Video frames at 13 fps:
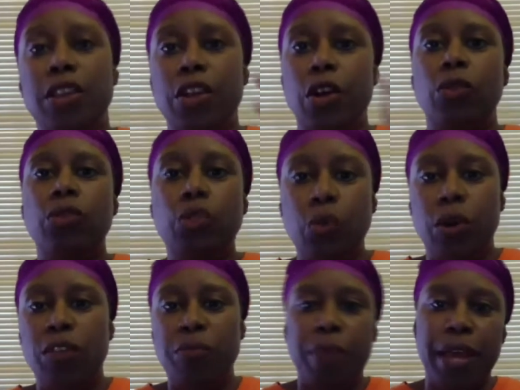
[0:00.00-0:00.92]
you know,
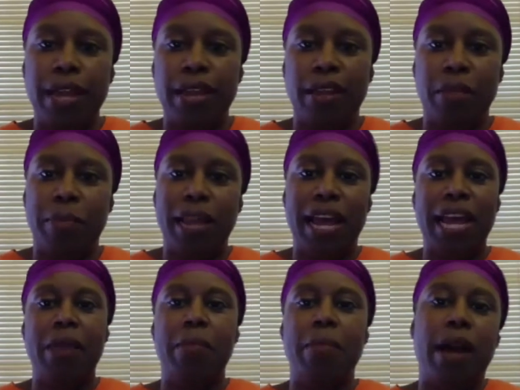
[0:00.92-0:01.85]
sort of pinned the
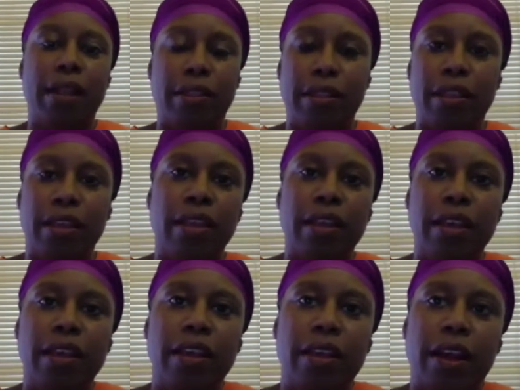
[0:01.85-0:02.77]
blame on
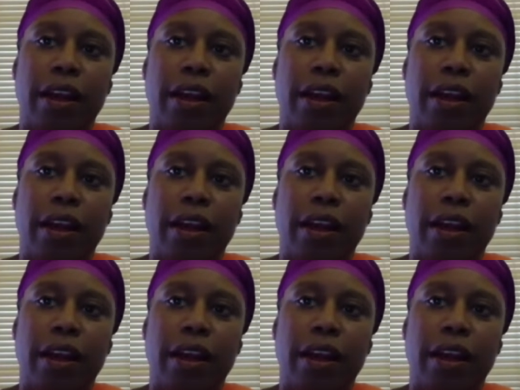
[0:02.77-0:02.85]
the